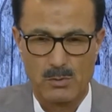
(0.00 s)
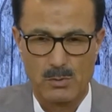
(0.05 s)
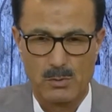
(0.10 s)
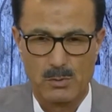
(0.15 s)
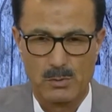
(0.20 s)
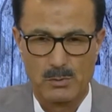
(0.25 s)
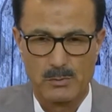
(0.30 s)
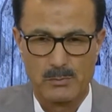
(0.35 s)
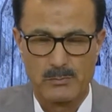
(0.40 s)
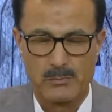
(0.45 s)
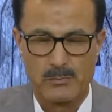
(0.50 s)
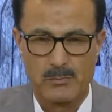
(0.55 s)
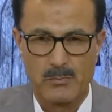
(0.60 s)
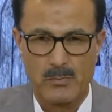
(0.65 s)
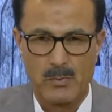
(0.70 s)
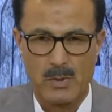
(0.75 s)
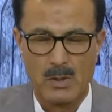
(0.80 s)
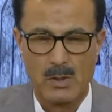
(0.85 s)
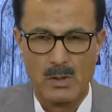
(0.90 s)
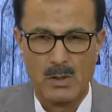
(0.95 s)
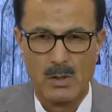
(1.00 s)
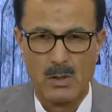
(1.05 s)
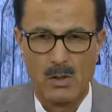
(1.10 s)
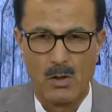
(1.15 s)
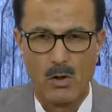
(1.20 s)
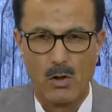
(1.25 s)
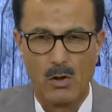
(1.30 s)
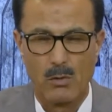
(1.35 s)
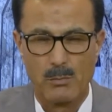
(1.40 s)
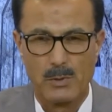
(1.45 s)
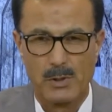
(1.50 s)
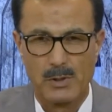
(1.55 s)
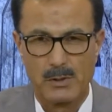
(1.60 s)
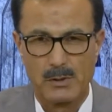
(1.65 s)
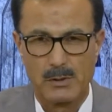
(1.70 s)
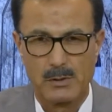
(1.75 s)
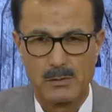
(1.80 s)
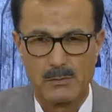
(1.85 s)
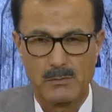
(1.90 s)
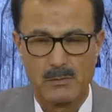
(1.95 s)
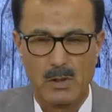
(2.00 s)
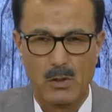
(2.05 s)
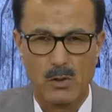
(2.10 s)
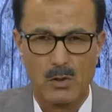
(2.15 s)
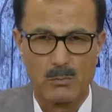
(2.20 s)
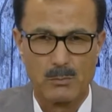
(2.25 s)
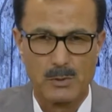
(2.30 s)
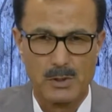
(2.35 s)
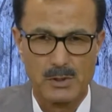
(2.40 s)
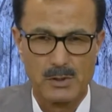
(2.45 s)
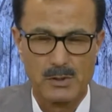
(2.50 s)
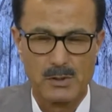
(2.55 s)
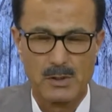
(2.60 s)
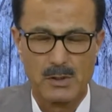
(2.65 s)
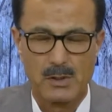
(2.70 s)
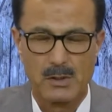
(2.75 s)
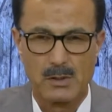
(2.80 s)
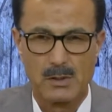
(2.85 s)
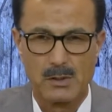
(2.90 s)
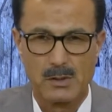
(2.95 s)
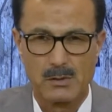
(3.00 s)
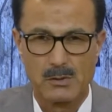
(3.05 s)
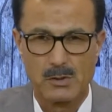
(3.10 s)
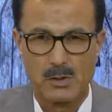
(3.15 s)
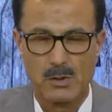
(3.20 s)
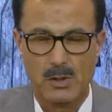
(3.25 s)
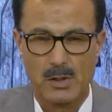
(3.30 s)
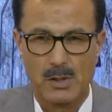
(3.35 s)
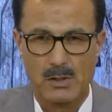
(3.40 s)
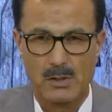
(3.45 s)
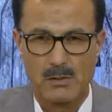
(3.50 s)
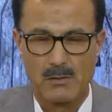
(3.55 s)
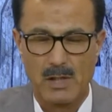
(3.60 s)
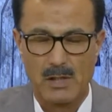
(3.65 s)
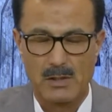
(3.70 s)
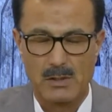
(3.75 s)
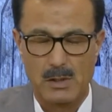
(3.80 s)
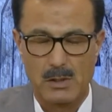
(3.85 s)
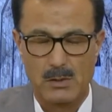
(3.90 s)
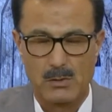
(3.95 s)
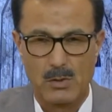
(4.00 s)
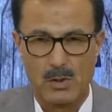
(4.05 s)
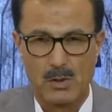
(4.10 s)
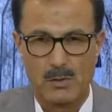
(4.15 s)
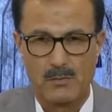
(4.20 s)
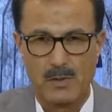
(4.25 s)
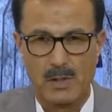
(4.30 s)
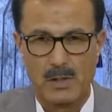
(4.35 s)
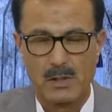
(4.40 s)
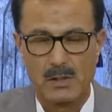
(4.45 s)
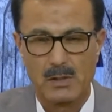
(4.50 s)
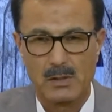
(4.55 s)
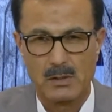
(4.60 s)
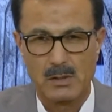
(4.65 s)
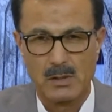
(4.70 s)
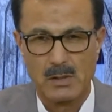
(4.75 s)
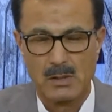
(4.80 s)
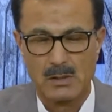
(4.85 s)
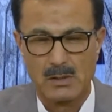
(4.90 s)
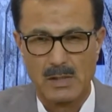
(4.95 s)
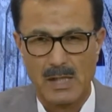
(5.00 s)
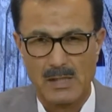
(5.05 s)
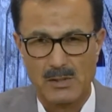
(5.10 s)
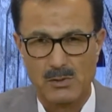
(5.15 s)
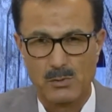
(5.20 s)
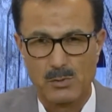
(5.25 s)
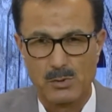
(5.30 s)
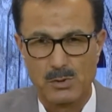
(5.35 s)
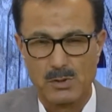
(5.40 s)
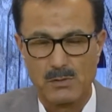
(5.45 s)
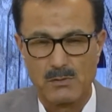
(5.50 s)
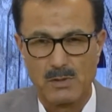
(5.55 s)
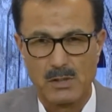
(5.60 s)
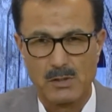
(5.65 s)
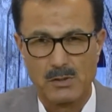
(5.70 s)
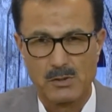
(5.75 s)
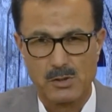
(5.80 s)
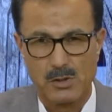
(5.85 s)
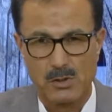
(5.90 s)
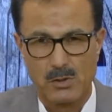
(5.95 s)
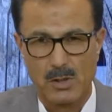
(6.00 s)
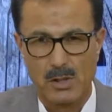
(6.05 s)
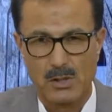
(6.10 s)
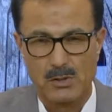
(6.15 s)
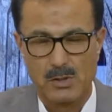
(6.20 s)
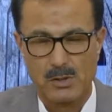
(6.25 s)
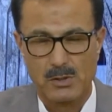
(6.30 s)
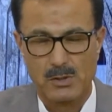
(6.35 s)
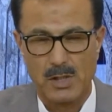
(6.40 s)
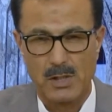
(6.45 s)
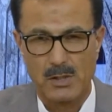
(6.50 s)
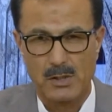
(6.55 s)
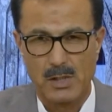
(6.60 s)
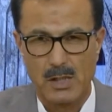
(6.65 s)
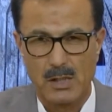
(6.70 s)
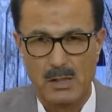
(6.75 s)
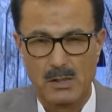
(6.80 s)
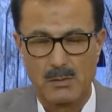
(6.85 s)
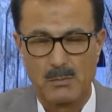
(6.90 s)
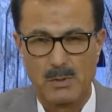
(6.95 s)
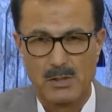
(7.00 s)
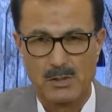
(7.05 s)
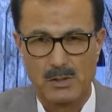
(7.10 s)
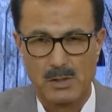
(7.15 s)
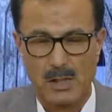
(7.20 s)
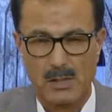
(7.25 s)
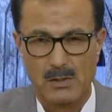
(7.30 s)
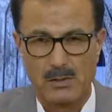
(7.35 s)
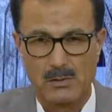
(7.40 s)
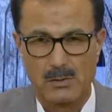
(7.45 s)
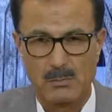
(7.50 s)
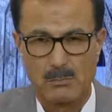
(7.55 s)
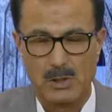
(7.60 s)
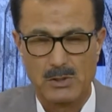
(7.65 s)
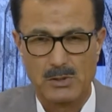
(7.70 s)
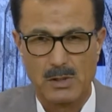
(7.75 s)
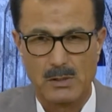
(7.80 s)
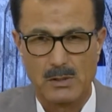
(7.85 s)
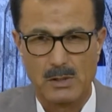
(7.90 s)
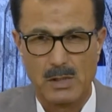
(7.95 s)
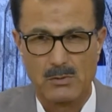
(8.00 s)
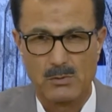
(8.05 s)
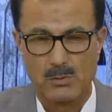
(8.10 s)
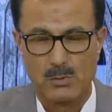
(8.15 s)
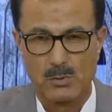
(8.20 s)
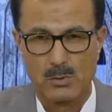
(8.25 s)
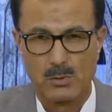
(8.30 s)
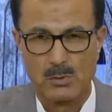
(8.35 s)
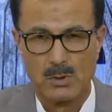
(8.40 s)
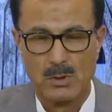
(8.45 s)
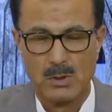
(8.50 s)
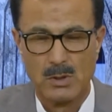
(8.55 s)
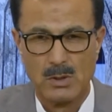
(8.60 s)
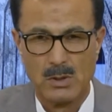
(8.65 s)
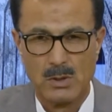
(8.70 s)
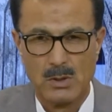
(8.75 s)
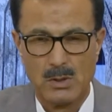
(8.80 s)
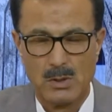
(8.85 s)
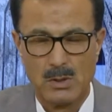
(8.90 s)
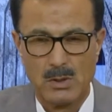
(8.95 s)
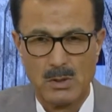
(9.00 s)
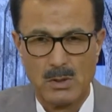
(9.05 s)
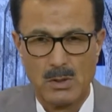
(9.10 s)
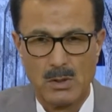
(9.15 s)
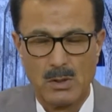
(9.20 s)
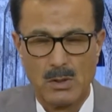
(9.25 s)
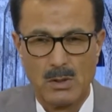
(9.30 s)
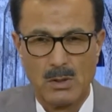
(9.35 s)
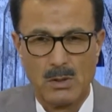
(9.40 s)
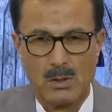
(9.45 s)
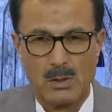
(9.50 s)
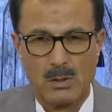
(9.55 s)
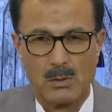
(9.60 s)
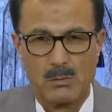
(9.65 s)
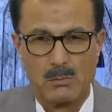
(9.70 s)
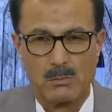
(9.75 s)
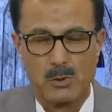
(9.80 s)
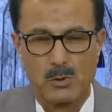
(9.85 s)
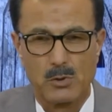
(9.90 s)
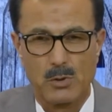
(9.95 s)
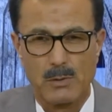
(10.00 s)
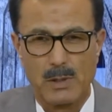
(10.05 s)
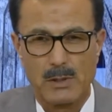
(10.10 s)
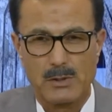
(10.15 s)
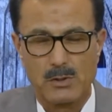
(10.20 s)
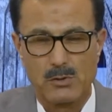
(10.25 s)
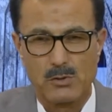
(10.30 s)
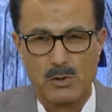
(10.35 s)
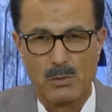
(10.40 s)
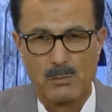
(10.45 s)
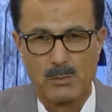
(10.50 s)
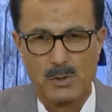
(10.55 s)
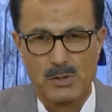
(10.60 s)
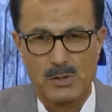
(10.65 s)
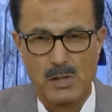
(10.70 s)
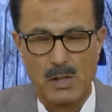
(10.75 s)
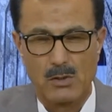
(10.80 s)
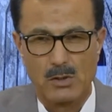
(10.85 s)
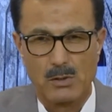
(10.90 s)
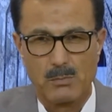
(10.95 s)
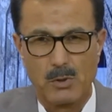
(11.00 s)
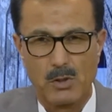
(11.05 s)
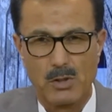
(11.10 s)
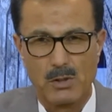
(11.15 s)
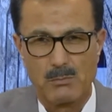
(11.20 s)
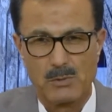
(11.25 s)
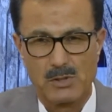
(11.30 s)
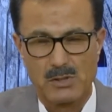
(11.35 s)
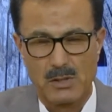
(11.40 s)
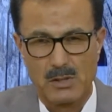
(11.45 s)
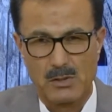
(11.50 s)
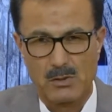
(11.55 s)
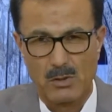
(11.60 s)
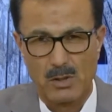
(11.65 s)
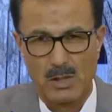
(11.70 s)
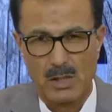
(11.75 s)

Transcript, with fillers: I hope that one day we can bring all the criminals who ordered and implemented this horrific crime and genocide, this war crime against humanity, to justice with the help of the international community